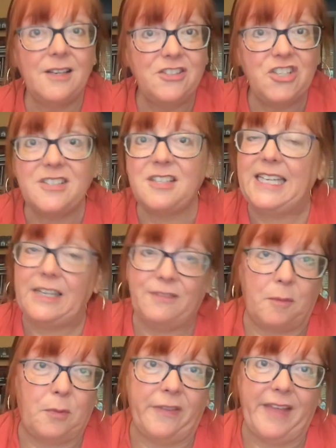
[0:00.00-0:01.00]
just give
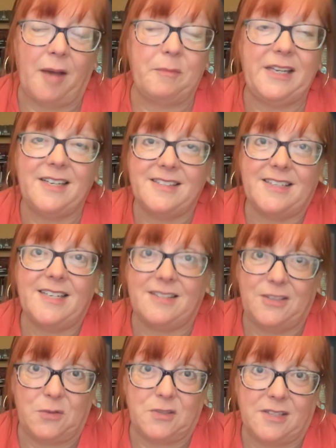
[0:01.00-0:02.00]
up on that because it's
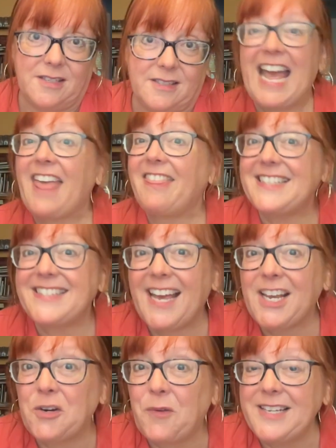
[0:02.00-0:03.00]
useless. The
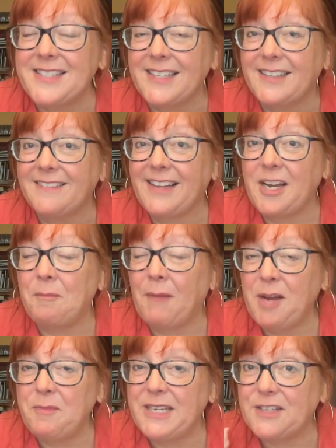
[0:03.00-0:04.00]
second reason that it
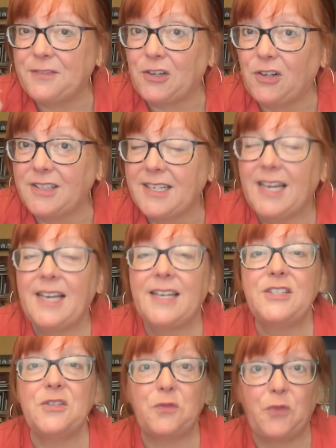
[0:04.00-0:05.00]
might be difficult
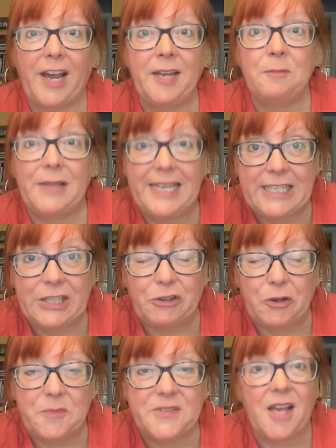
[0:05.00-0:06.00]
to find blending
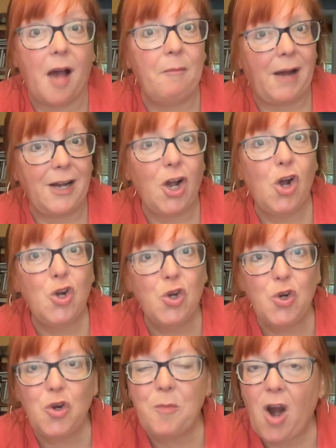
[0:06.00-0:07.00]
groups among
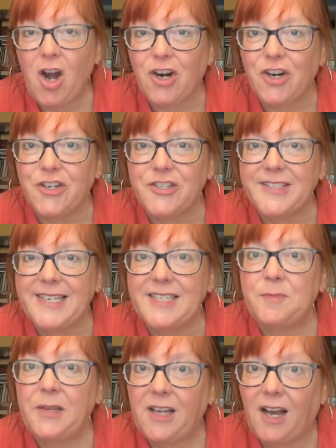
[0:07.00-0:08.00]
Ohuhu markers
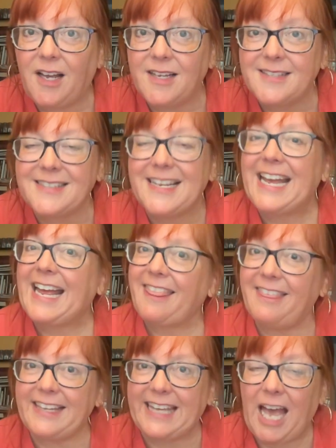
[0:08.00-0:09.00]
is because
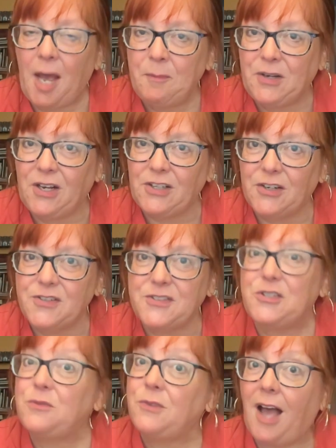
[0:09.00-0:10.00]
the cap colors
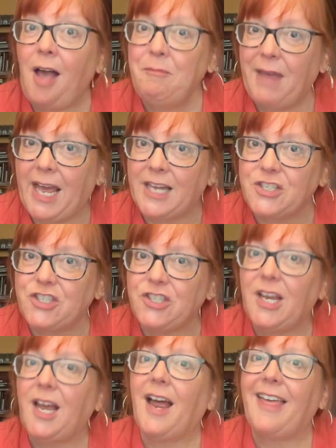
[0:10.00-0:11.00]
do not match
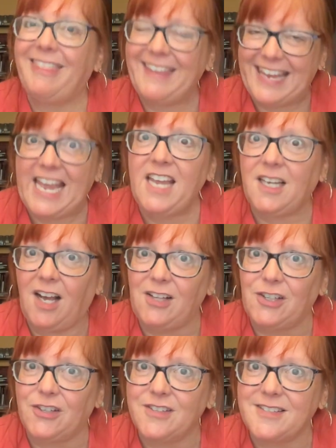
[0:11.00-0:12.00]
the ink
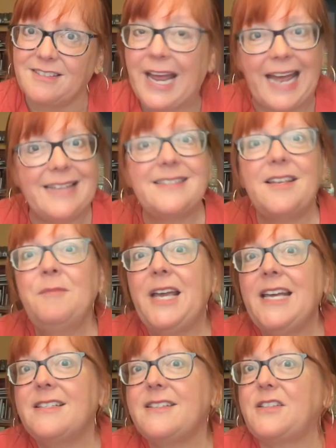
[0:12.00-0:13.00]
colors. In some
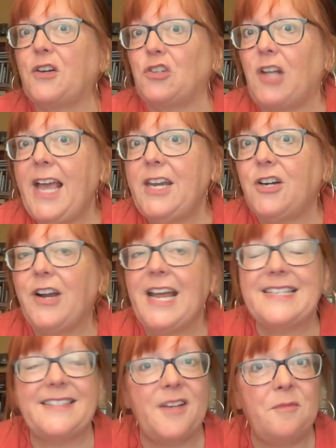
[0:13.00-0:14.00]
cases, they're lighter.
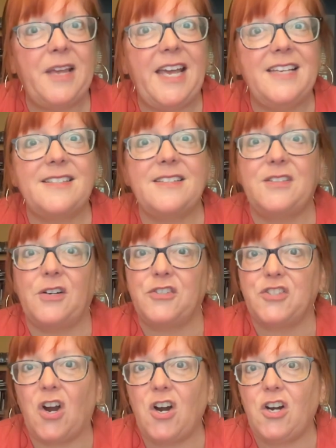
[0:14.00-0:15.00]
Some cases, they're
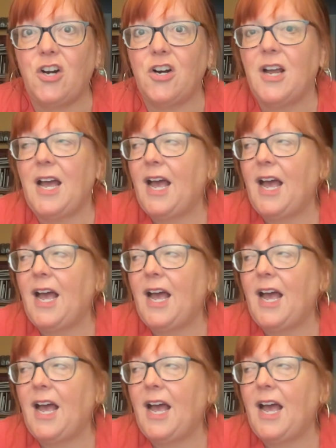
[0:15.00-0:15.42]
darker.